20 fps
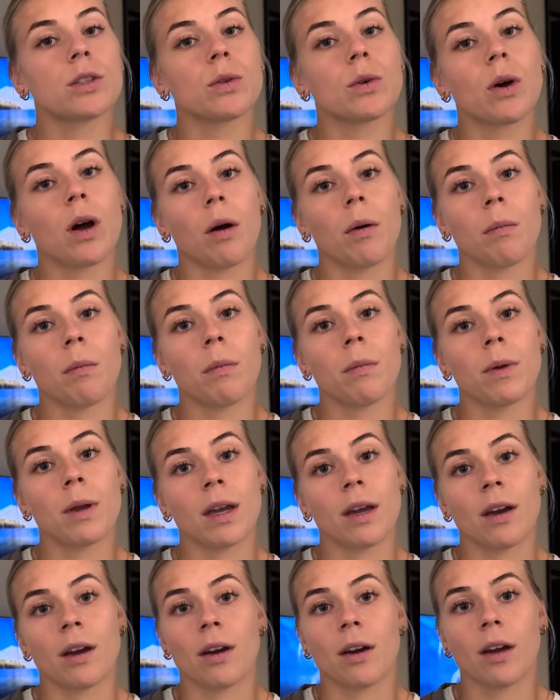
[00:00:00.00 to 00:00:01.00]
come
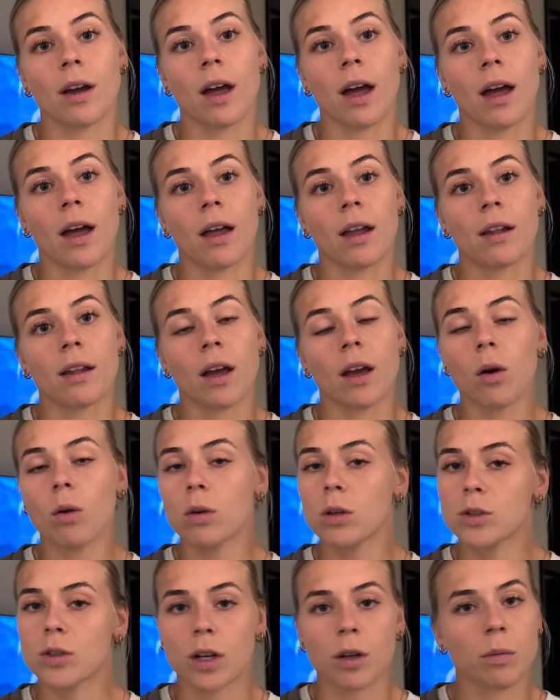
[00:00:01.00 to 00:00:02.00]
here, and I
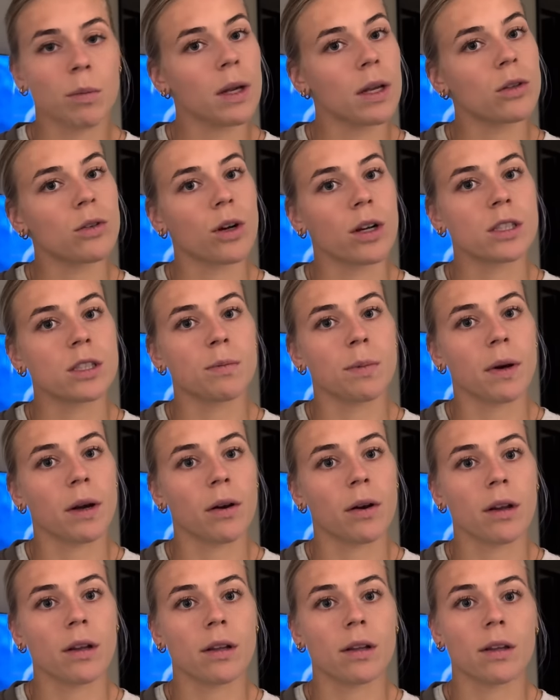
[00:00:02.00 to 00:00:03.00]
always try to be
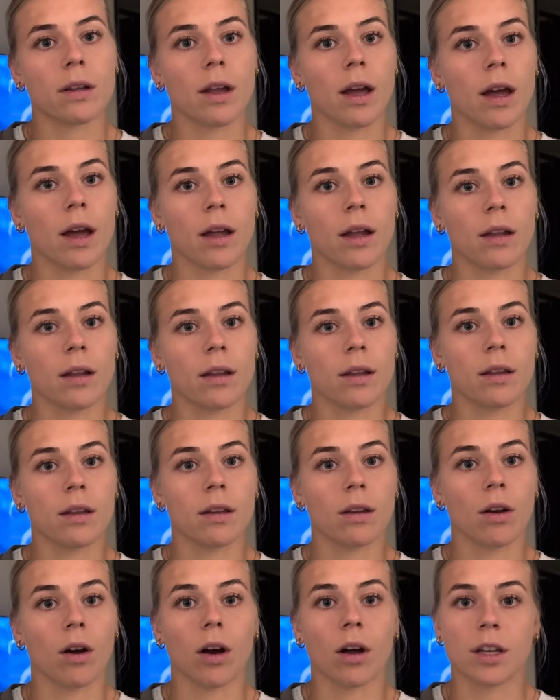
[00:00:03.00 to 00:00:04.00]
transparent and
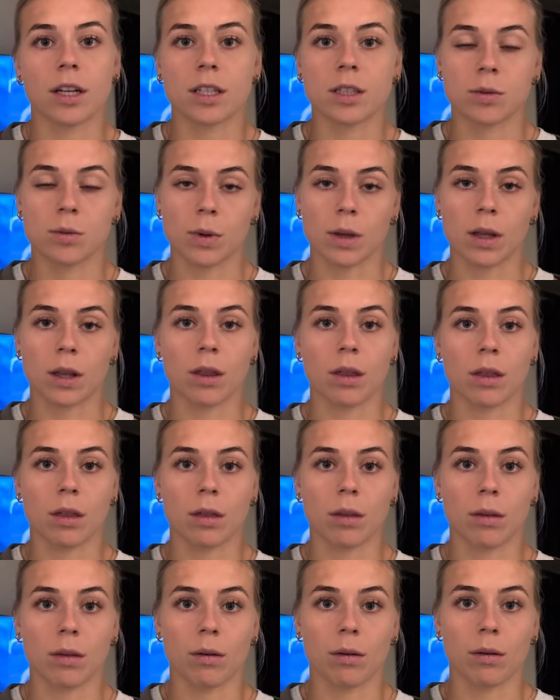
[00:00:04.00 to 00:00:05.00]
honest with
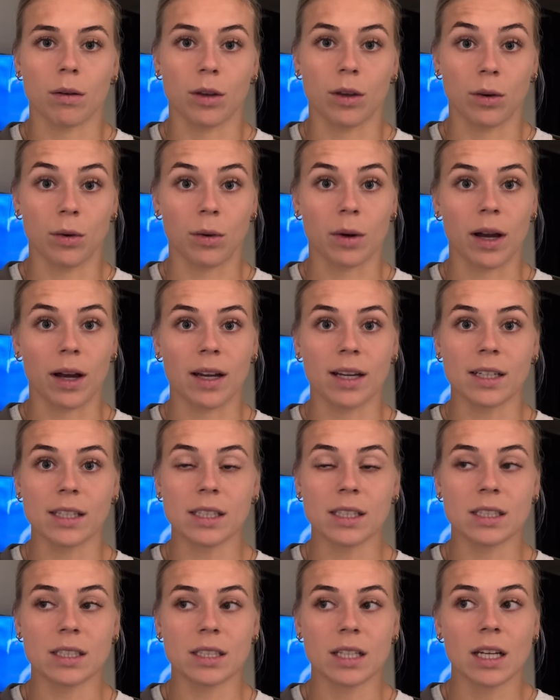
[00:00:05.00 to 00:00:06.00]
you
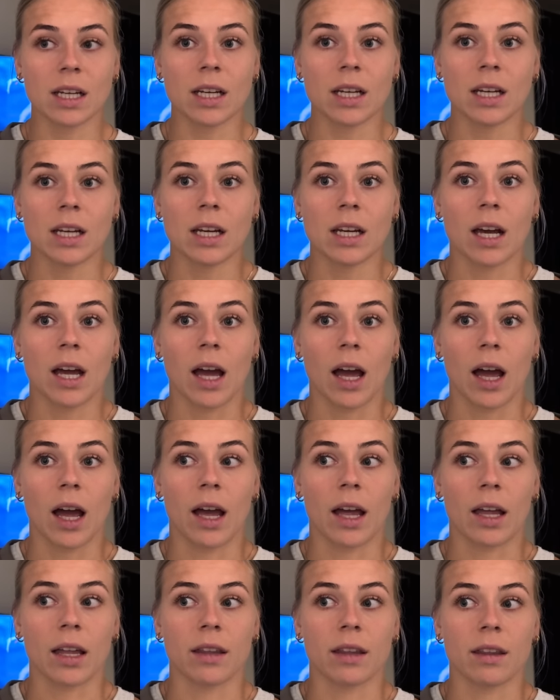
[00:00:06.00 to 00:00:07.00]
guys,
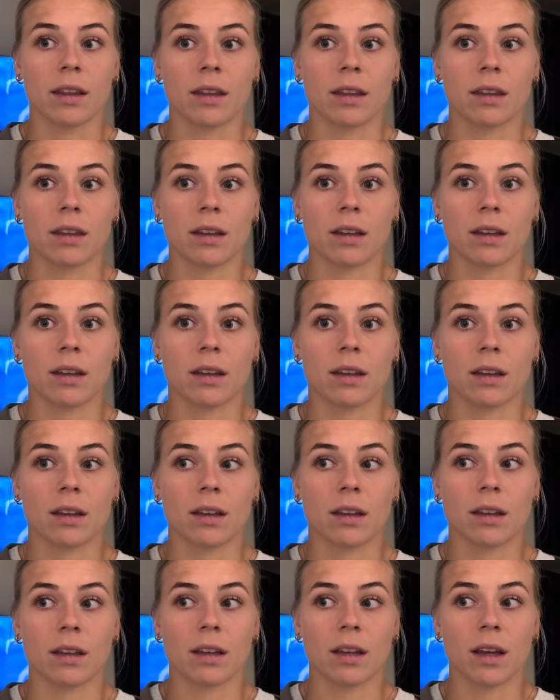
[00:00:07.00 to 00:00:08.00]
and
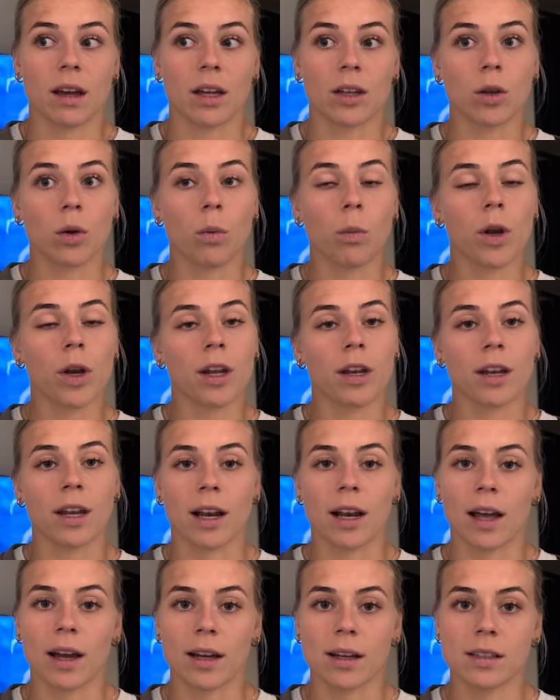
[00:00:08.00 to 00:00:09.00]
I don't want to
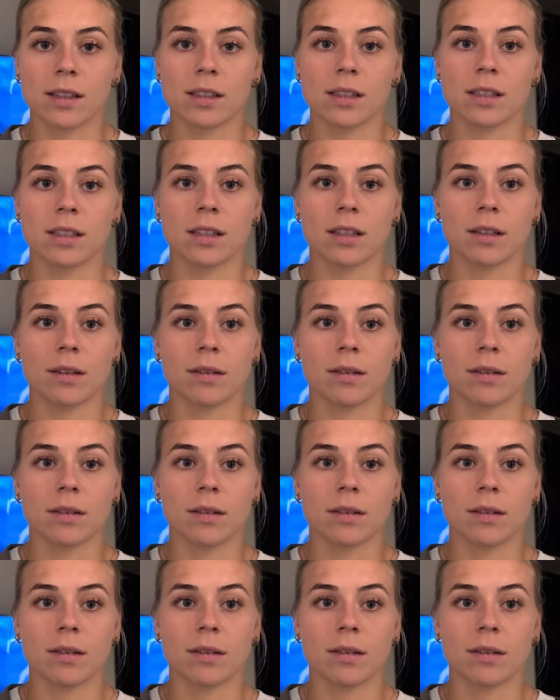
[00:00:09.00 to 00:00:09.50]
neglect